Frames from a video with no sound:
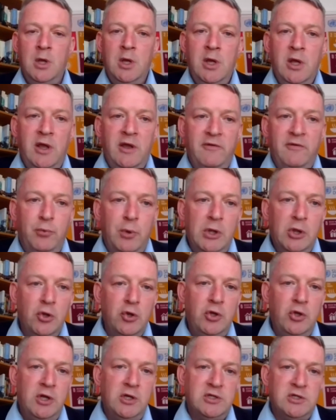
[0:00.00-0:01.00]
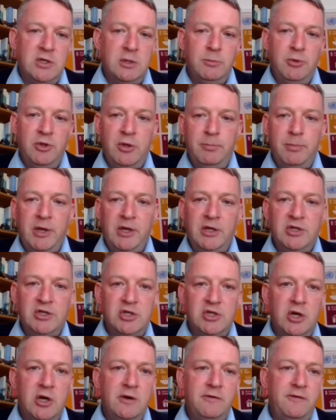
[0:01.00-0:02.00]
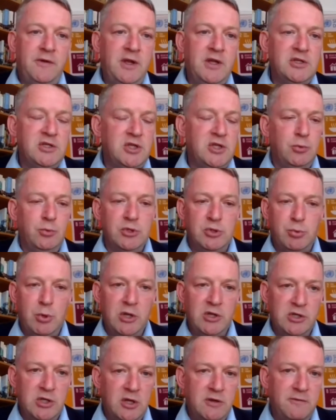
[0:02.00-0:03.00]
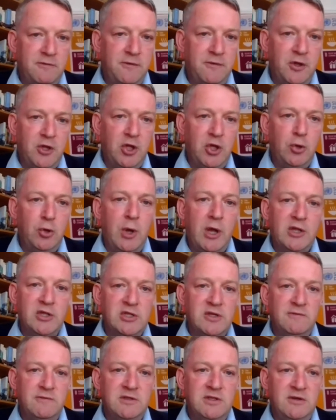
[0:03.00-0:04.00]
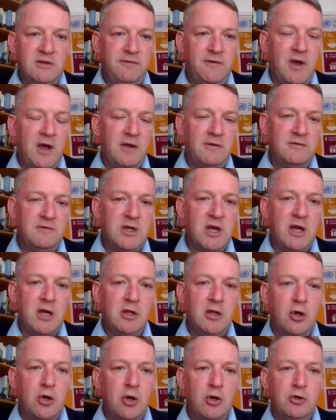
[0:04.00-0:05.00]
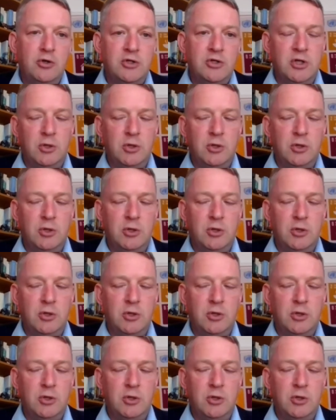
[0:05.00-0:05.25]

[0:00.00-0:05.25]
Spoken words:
If we look at some of the big surveys, there was one done for the UN 75 dialogues,